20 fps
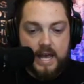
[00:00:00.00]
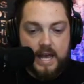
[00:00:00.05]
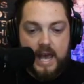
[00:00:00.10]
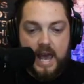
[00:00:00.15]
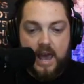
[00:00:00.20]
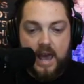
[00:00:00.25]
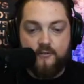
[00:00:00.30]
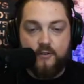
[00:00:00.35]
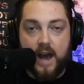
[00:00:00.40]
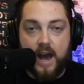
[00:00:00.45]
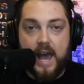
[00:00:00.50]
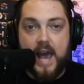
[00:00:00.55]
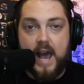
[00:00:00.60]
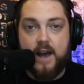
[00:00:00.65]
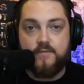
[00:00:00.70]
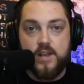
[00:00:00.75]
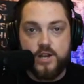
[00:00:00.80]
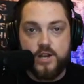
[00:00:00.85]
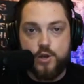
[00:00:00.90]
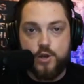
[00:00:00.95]
If I have
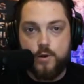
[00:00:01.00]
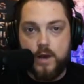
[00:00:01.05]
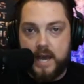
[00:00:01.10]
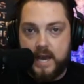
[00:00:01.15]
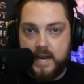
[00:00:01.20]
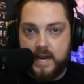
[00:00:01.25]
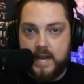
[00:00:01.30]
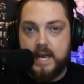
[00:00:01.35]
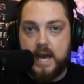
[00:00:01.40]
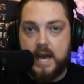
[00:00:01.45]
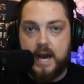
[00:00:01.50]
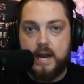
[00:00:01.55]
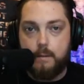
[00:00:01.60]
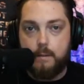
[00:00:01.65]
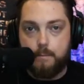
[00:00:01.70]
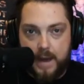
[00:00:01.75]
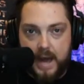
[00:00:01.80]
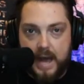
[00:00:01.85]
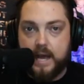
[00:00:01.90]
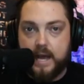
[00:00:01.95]
to do any kind of
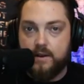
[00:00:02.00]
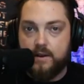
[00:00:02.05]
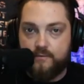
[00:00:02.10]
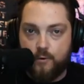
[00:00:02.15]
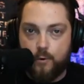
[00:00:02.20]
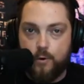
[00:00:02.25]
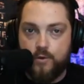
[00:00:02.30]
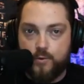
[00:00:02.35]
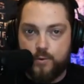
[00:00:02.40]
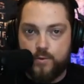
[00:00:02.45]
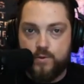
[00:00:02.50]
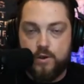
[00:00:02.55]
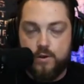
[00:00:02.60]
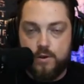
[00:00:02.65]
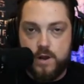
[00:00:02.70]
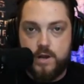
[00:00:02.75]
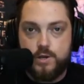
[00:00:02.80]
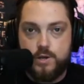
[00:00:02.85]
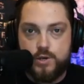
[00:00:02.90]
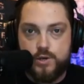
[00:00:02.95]
back and forth with your
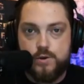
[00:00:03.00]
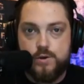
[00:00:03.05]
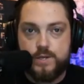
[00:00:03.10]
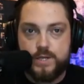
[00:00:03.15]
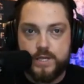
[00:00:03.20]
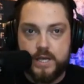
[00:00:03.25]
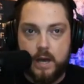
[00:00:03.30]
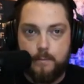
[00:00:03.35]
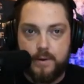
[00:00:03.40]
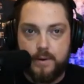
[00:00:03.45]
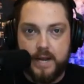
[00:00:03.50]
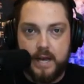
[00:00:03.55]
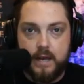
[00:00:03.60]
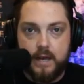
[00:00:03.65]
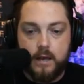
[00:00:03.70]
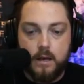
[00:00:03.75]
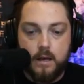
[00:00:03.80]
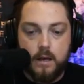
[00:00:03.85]
insurance company,